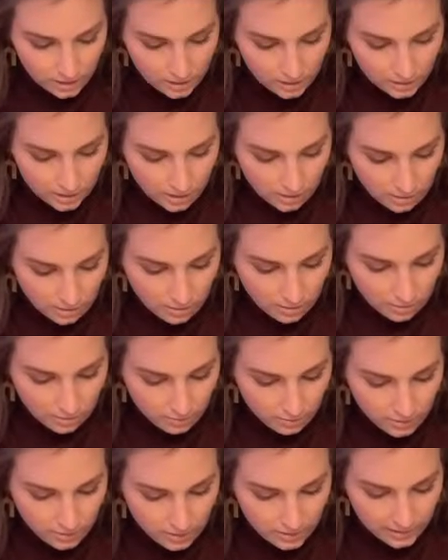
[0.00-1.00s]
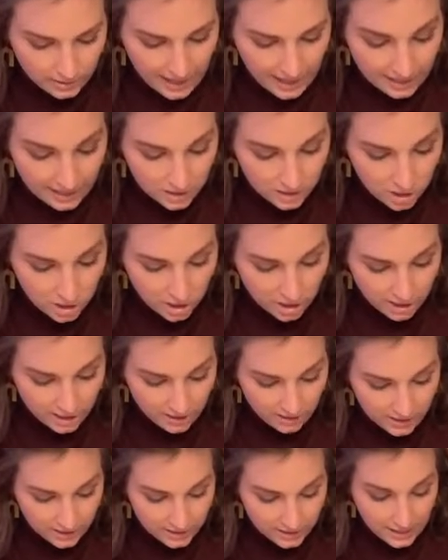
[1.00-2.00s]
So last year at
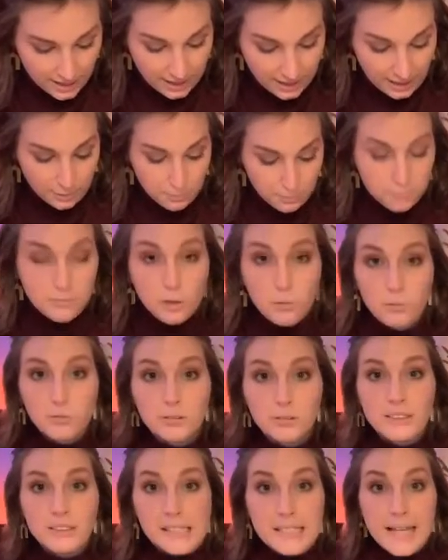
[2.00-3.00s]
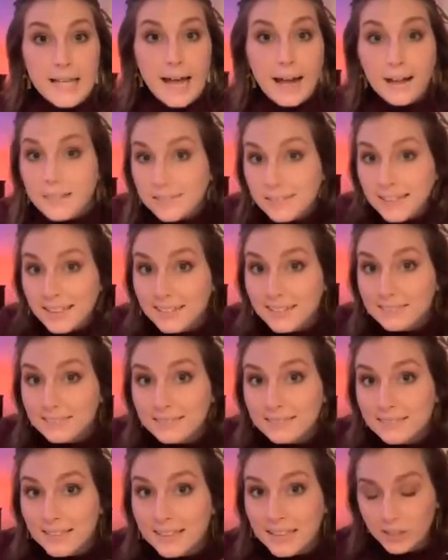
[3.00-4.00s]
this time, almost exactly
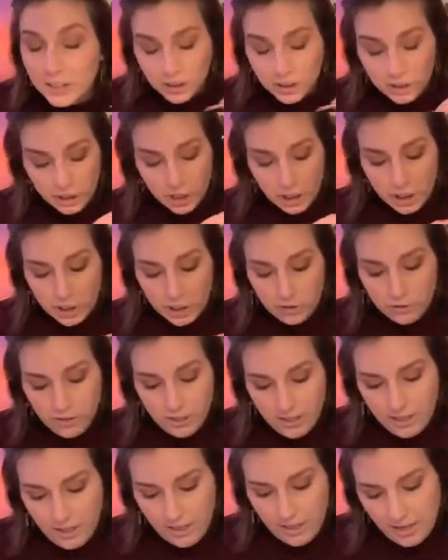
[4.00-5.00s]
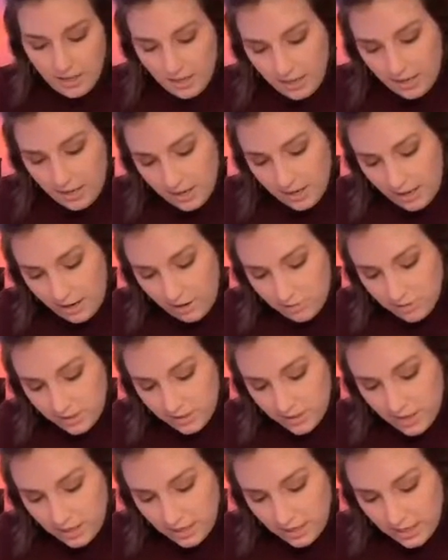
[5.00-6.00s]
a year ago, I was
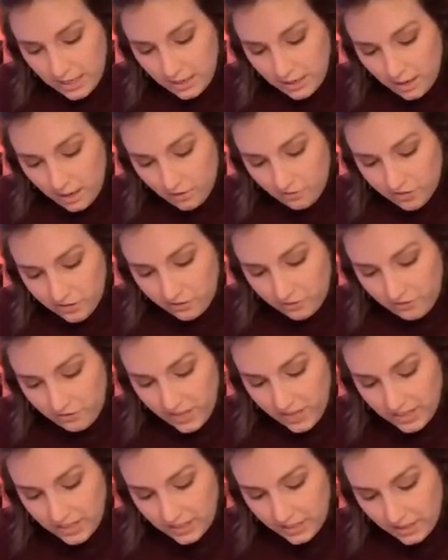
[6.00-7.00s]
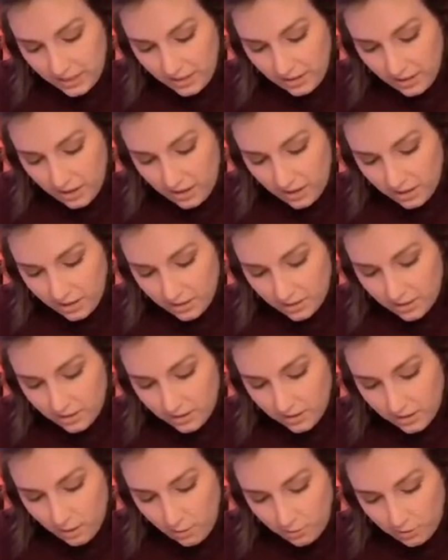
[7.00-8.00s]
lucky enough to visit Hunt
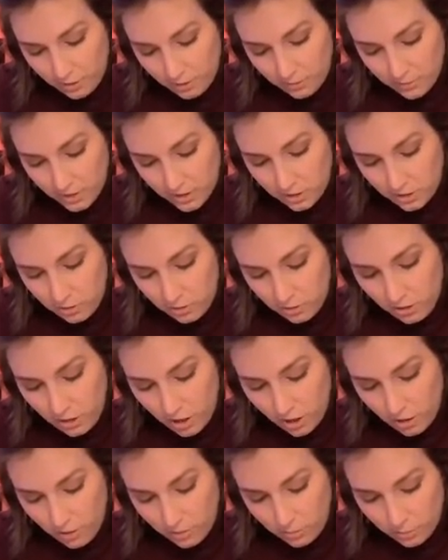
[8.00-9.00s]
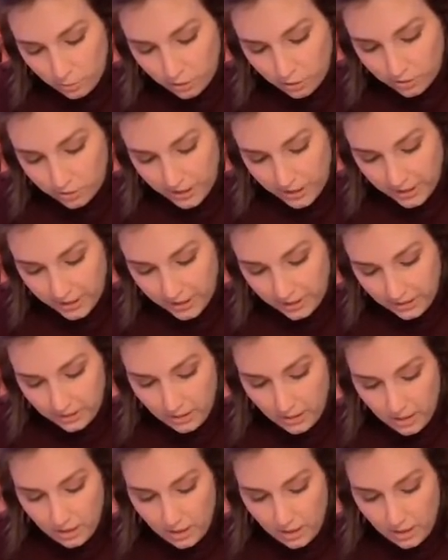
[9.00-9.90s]
Slonim's studio in Brooklyn